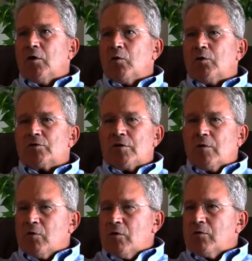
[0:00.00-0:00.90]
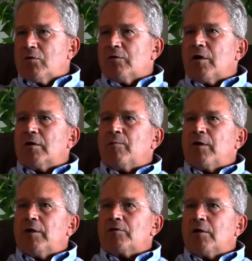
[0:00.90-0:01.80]
which they will go to a
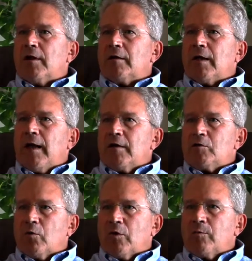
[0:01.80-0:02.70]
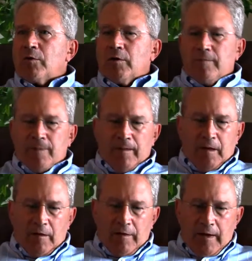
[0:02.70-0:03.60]
place like Antwerp,
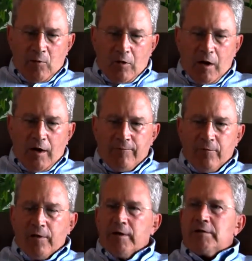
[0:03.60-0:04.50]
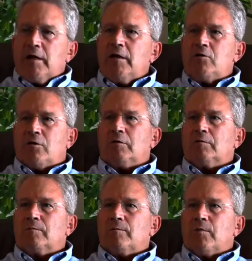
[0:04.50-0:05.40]
and they will offer a tender,
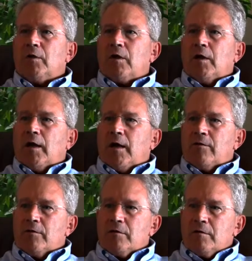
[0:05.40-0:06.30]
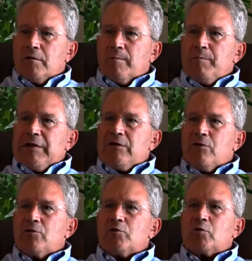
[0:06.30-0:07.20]
and the
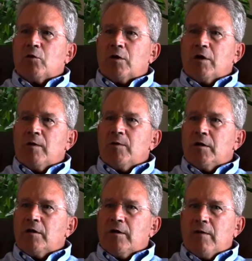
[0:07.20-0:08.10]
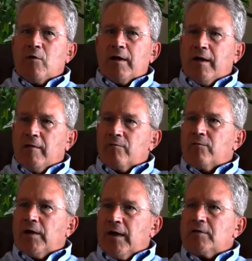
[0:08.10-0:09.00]
bidders will come in and they will
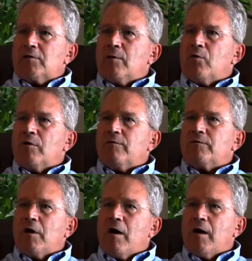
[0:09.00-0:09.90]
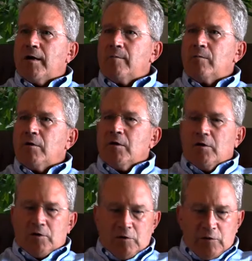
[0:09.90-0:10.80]
have X number of time
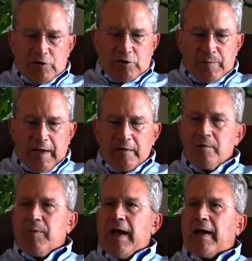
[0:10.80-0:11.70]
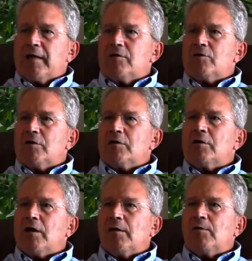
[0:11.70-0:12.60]
to inspect a package and
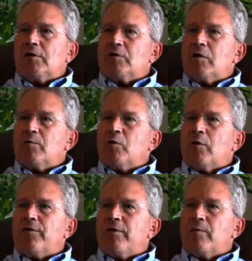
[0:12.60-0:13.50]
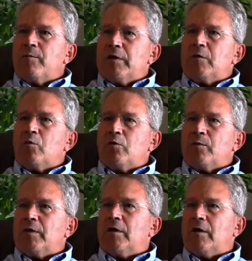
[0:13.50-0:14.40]
determine what their bid will
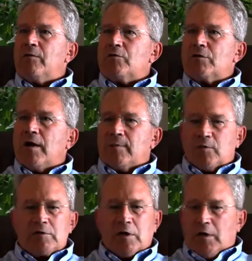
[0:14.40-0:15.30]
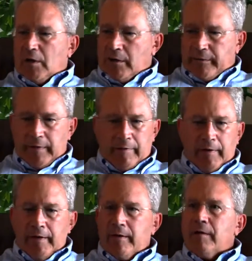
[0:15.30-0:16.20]
be on those diamonds, and they
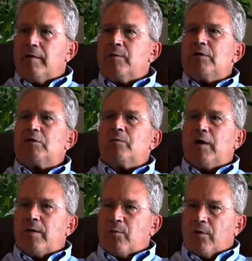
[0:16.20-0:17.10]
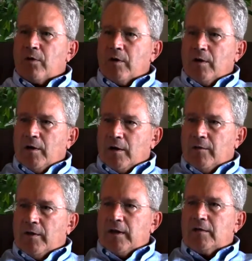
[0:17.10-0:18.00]
write it on a piece of paper
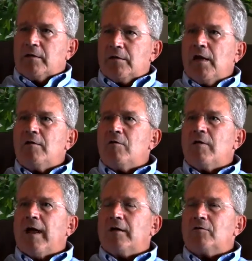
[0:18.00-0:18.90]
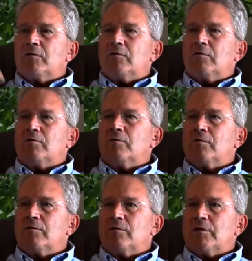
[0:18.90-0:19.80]
and they tender that to
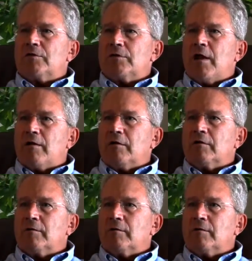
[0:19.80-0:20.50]
the seller,